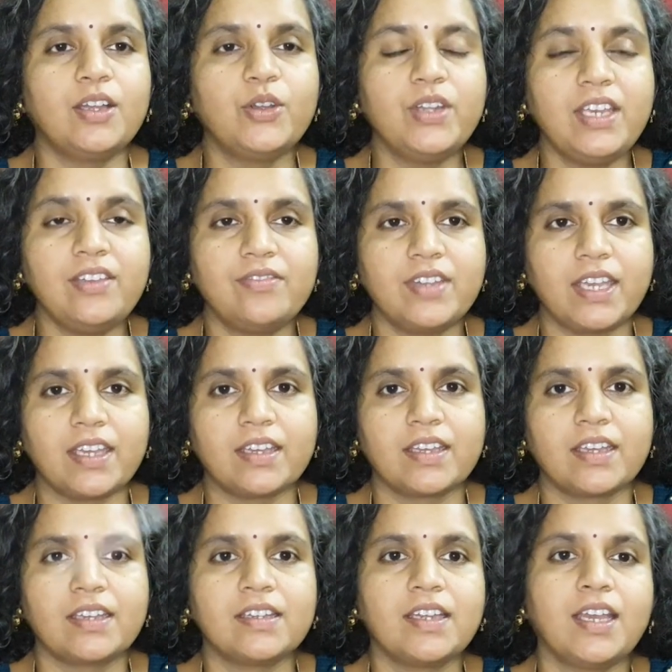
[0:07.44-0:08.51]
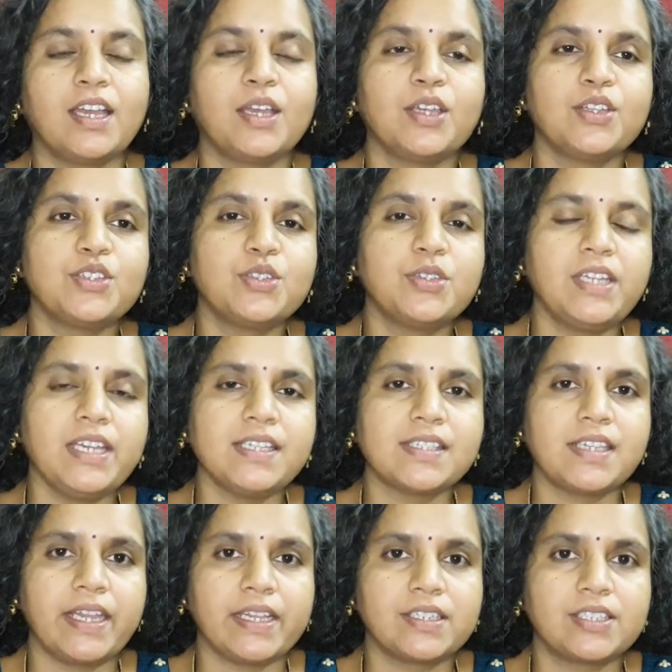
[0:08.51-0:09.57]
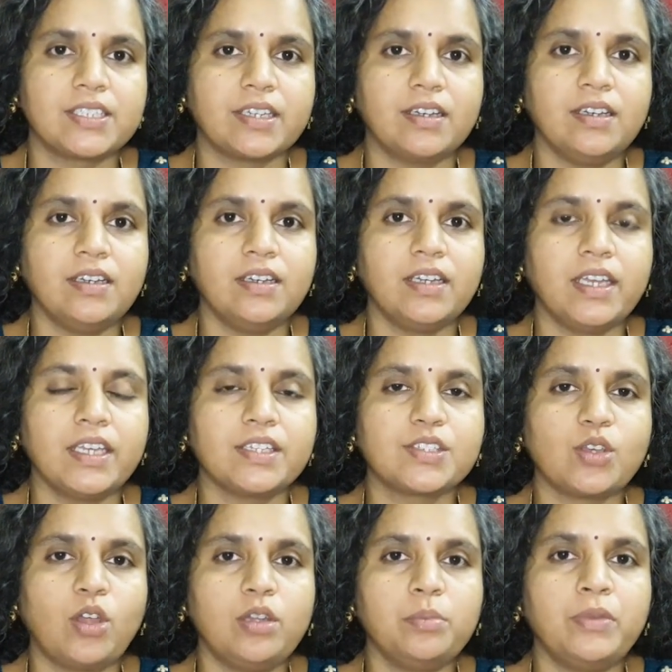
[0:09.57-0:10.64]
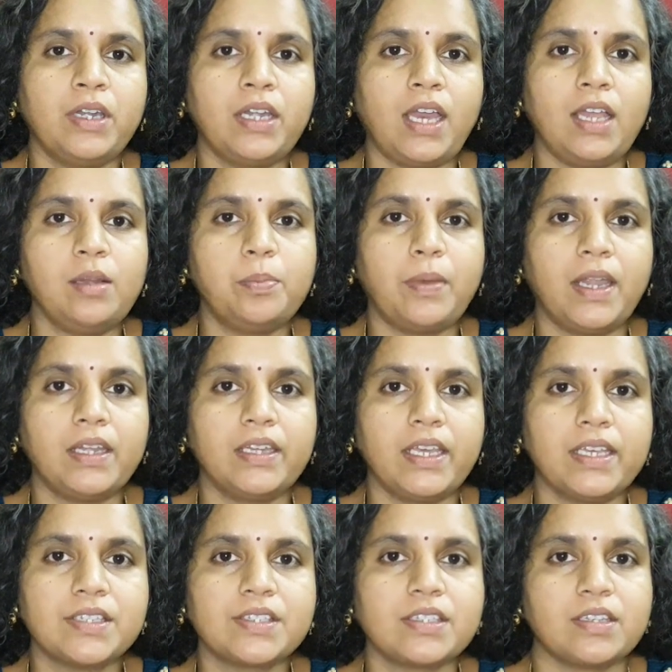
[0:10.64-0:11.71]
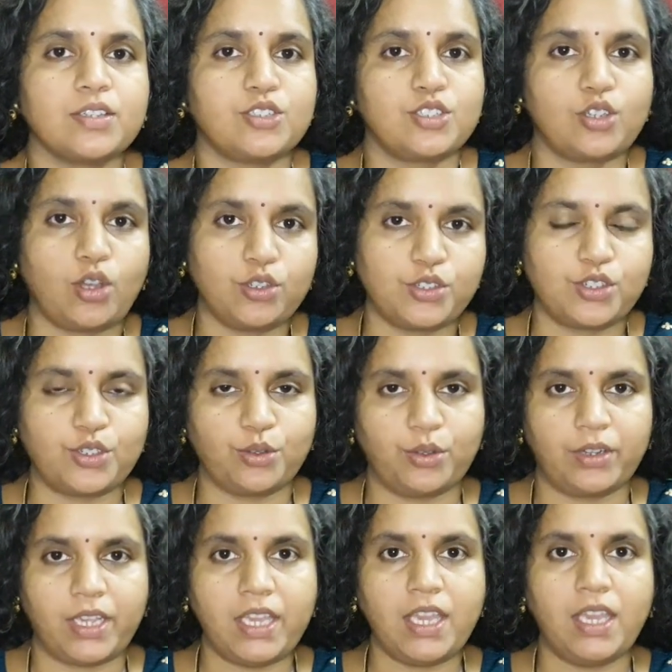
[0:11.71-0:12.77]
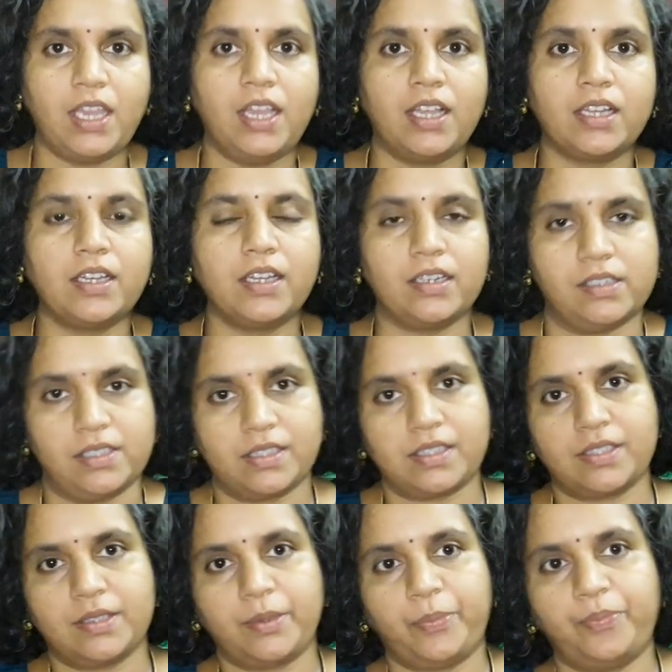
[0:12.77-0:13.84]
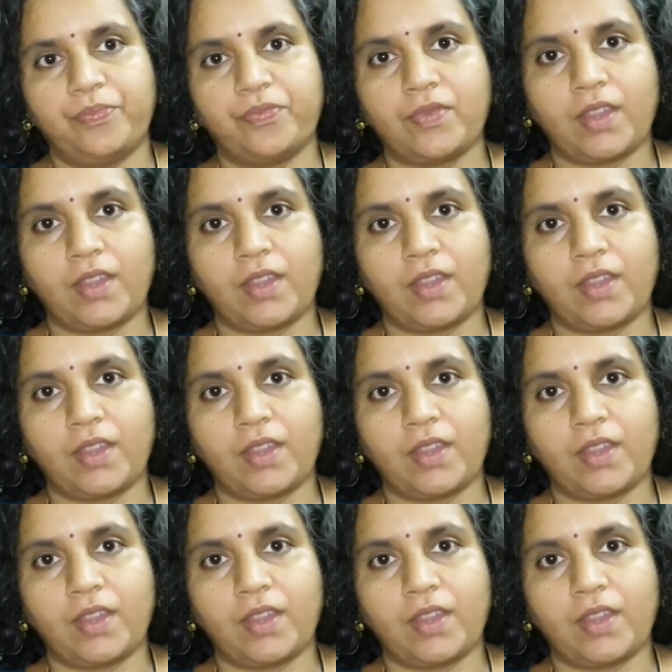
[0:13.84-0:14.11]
Good evening. Today's lecture is on Mrinal Pande's short story, Girls.